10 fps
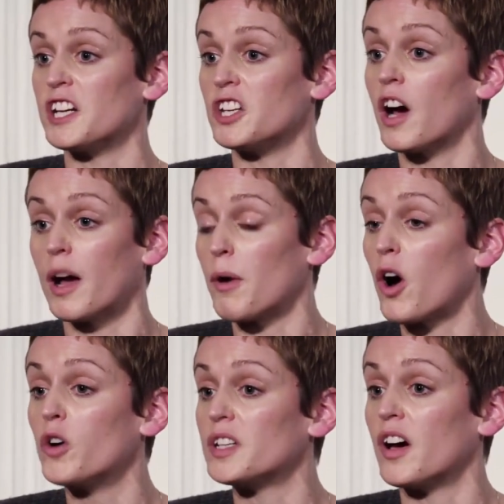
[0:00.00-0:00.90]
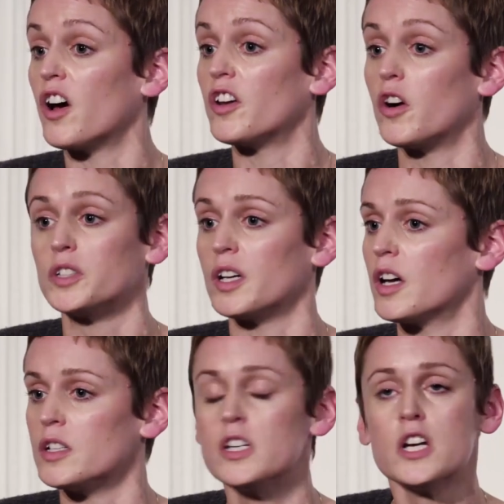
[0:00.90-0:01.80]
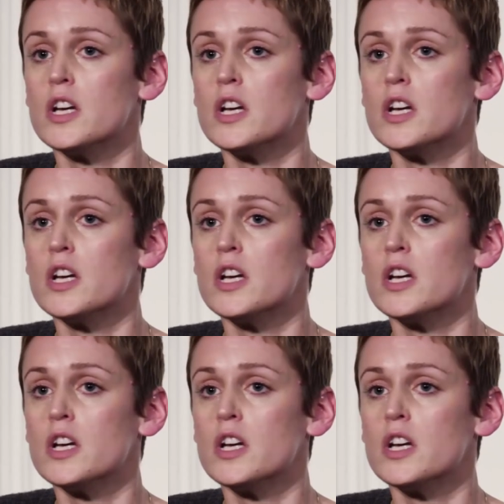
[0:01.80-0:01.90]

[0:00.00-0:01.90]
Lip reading: And I'm holding on.